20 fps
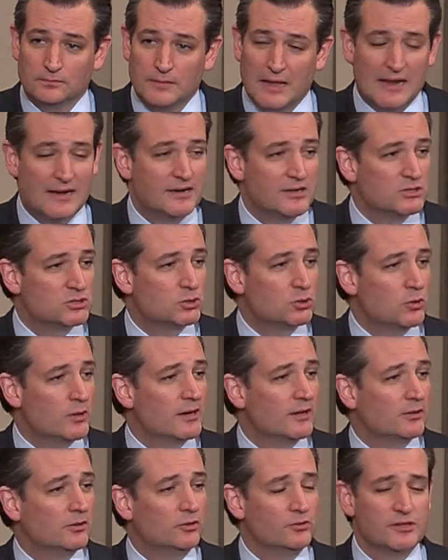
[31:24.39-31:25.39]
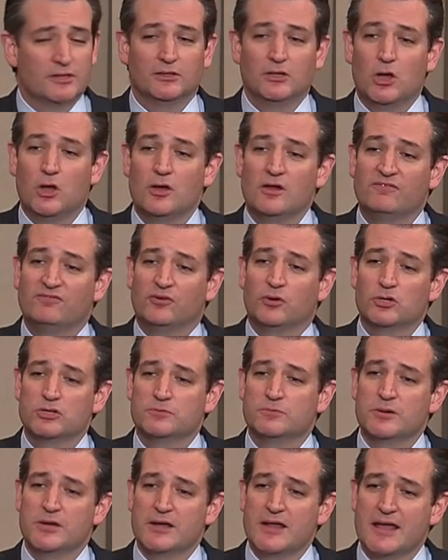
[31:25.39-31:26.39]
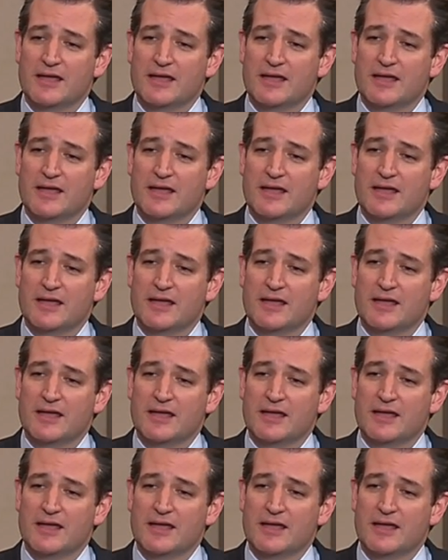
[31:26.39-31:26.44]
And it is critical that law enforcement and